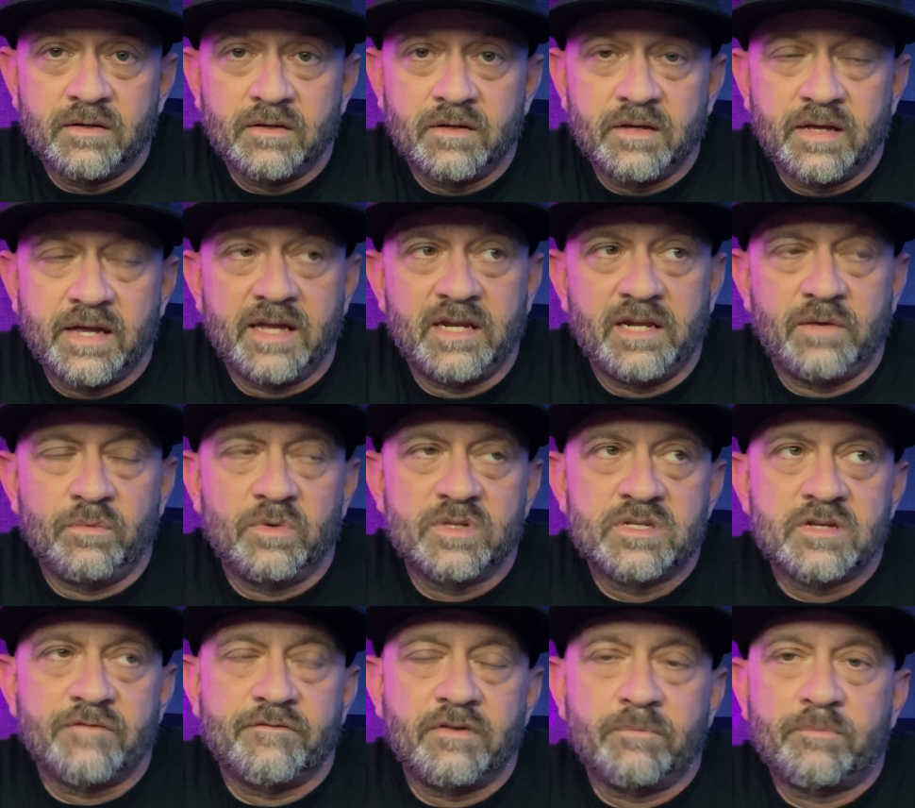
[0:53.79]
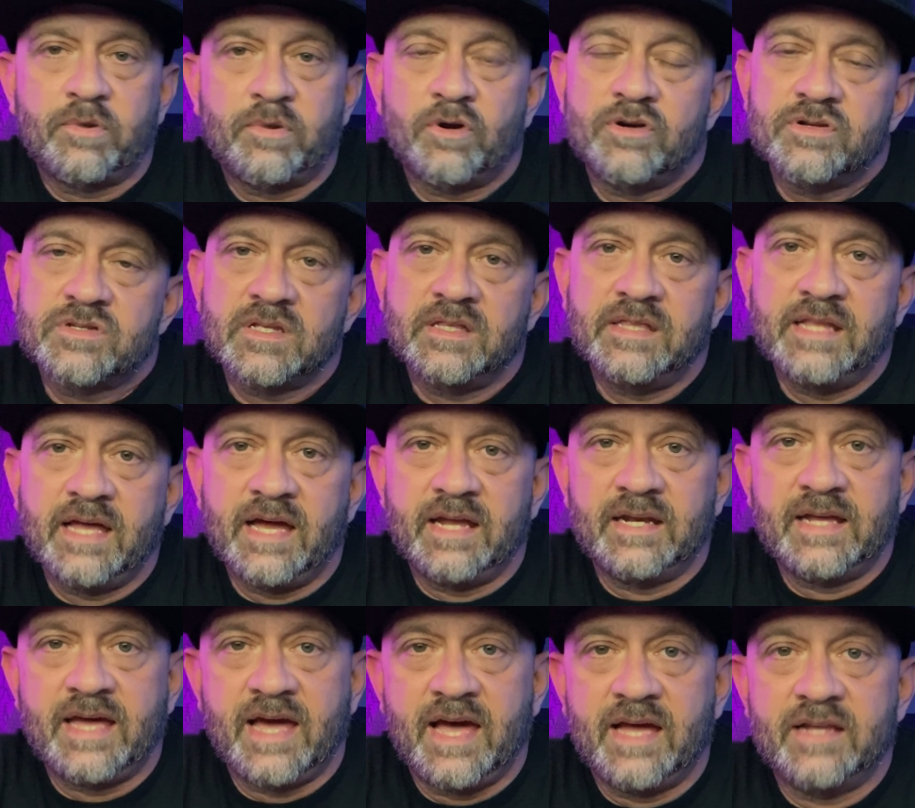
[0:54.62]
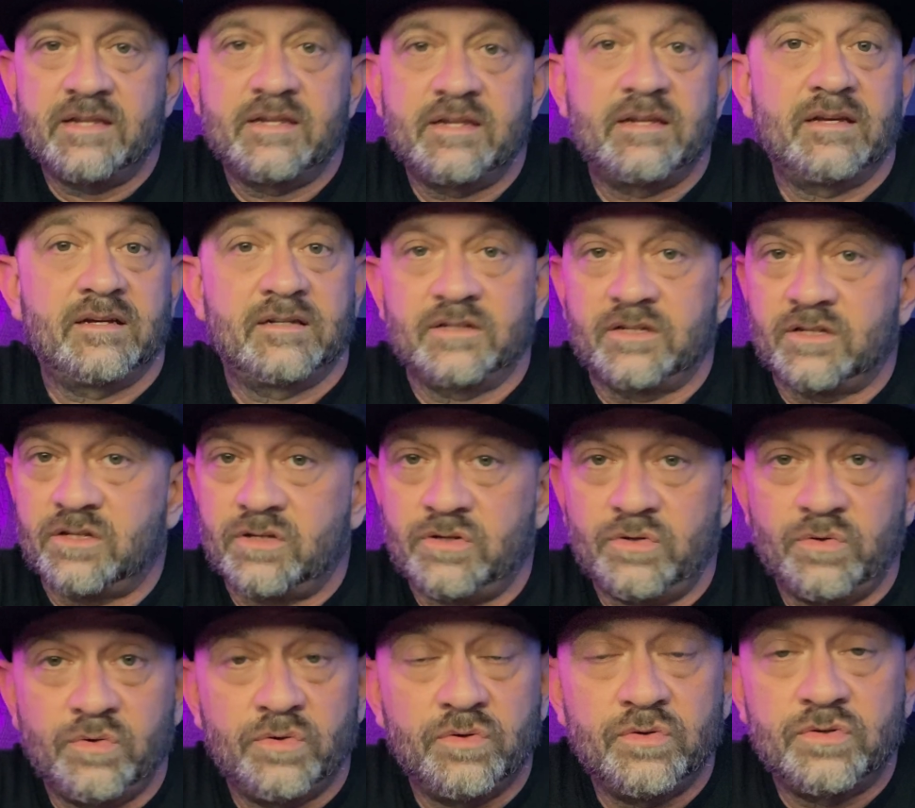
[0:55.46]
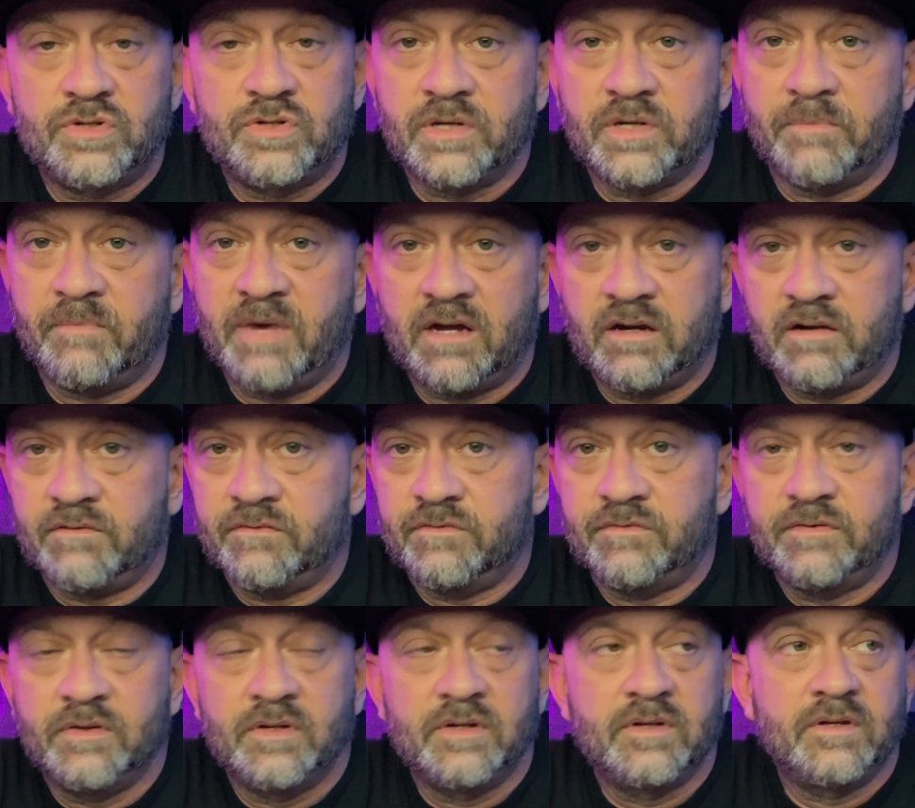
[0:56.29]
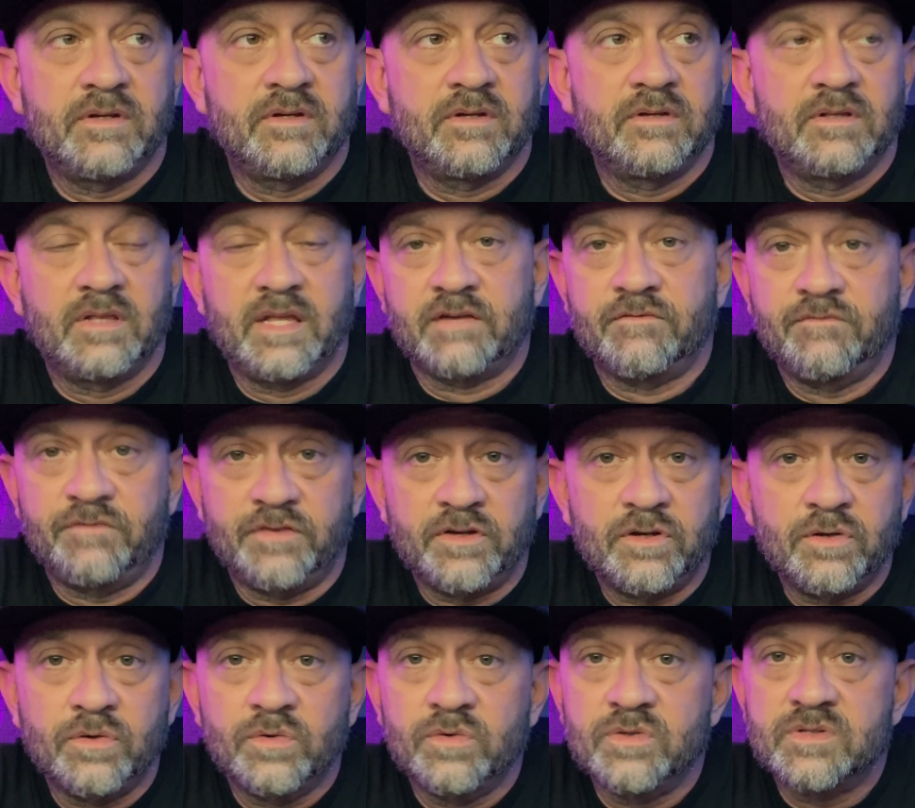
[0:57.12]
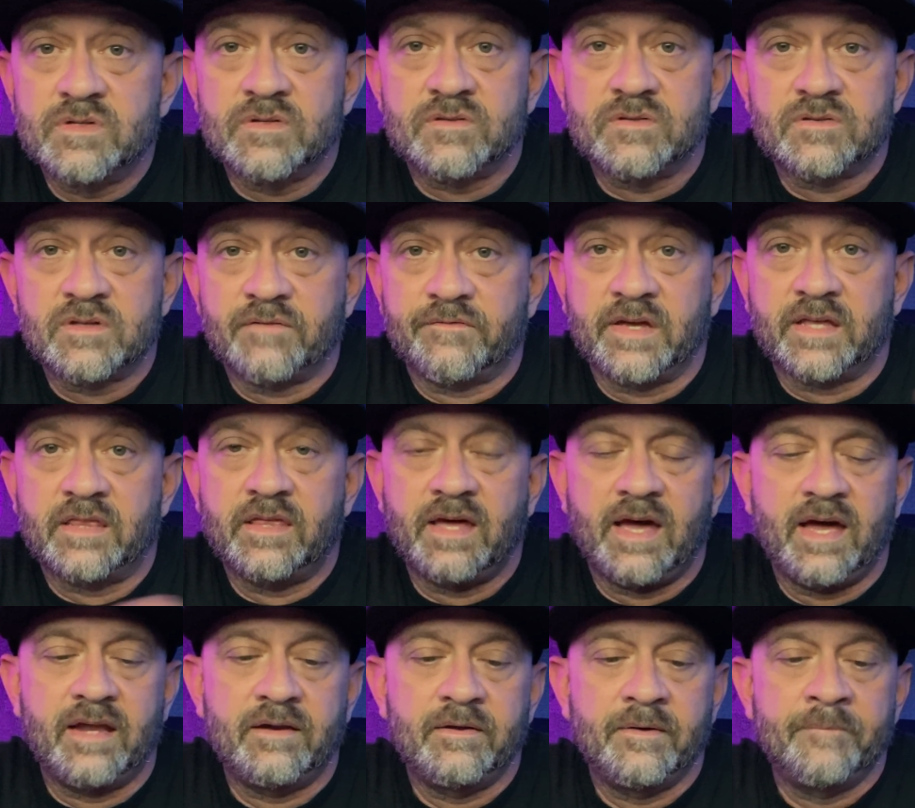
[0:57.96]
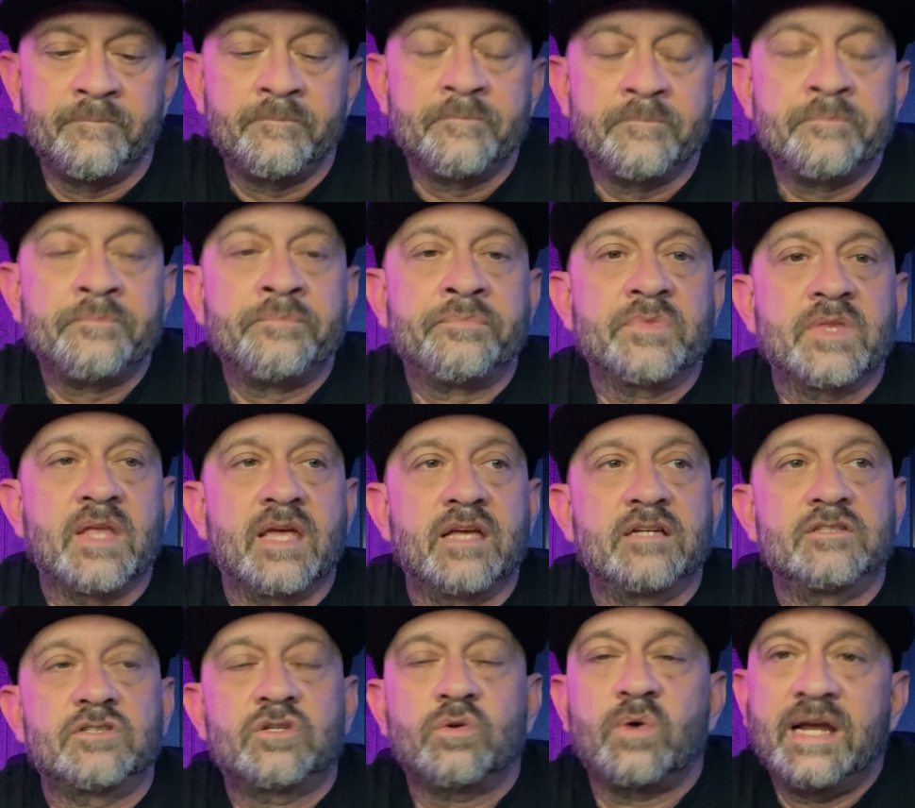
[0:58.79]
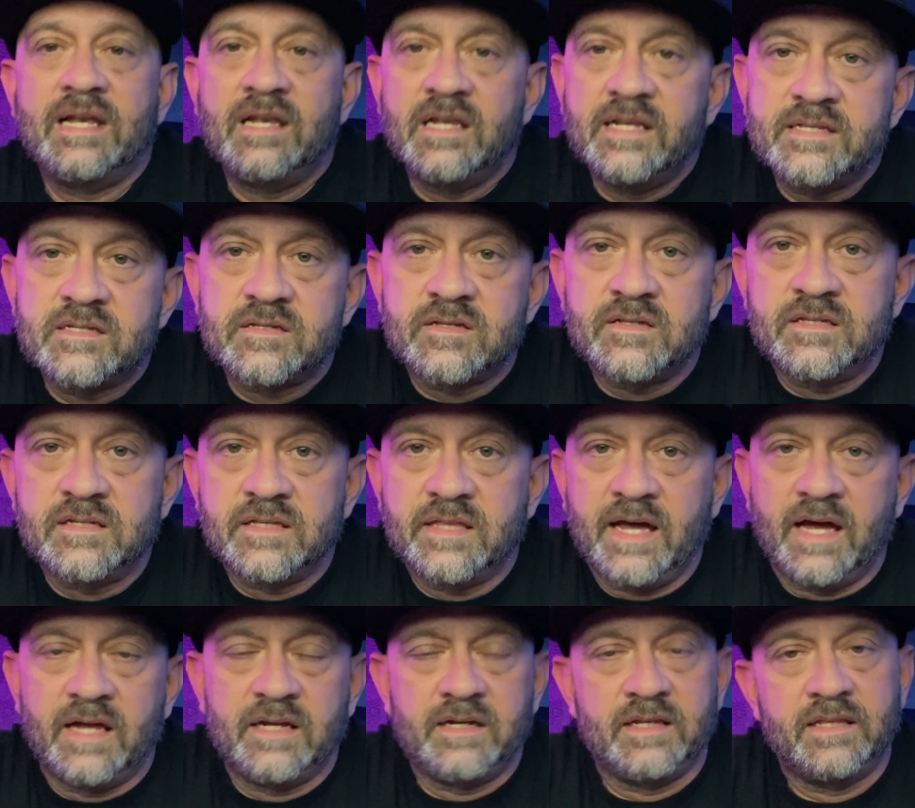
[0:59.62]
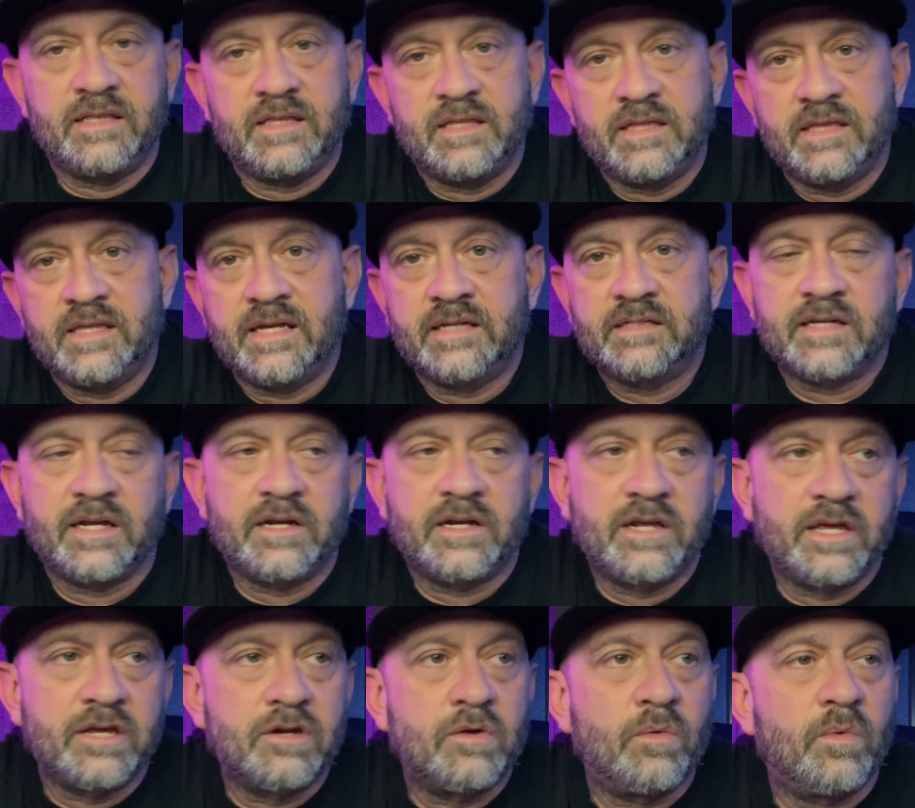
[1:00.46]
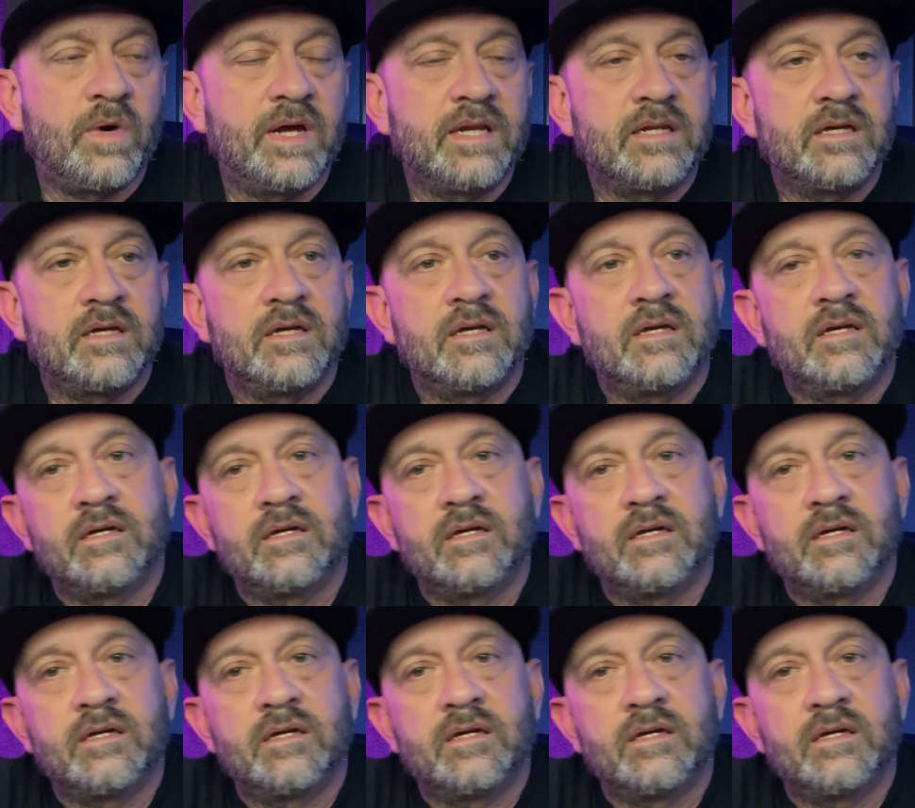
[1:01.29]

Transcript: And it was of a person that had huge amount of like views and stuff like that. So I listened to that, and they said, hey, you know what?